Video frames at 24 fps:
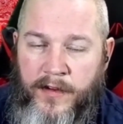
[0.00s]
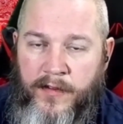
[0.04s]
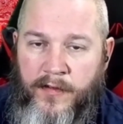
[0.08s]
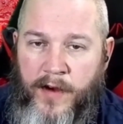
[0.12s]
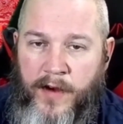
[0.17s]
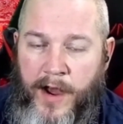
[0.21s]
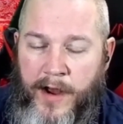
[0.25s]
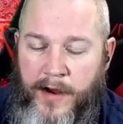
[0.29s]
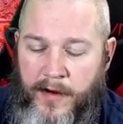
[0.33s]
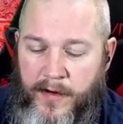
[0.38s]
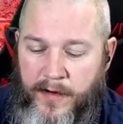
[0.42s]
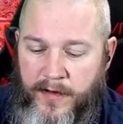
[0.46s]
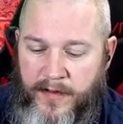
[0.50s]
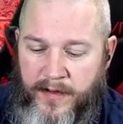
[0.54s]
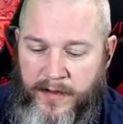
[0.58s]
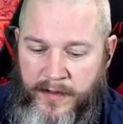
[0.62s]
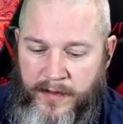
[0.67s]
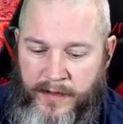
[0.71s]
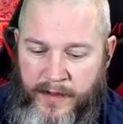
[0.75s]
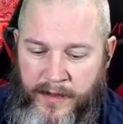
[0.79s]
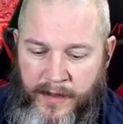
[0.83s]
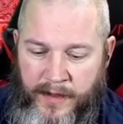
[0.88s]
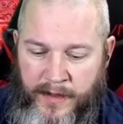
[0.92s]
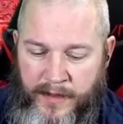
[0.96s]
trotters
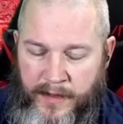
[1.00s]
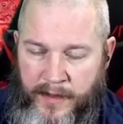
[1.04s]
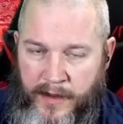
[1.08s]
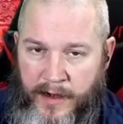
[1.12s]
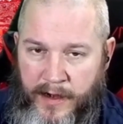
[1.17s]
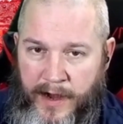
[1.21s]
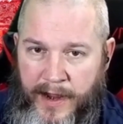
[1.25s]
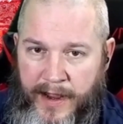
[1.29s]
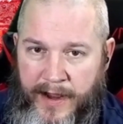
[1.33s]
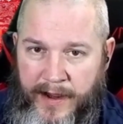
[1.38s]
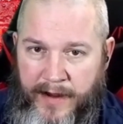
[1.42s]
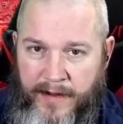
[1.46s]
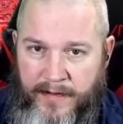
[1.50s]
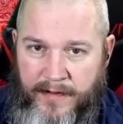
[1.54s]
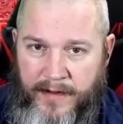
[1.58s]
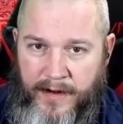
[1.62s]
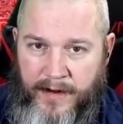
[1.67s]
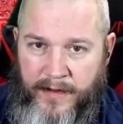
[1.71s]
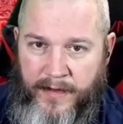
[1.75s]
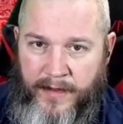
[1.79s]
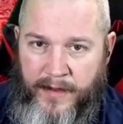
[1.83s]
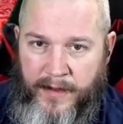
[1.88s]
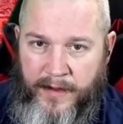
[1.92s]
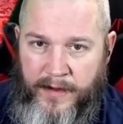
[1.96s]
and the legs
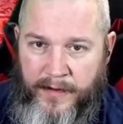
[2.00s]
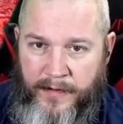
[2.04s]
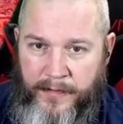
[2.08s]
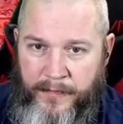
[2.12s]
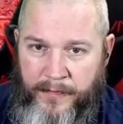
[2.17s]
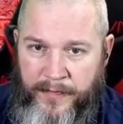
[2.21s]
and the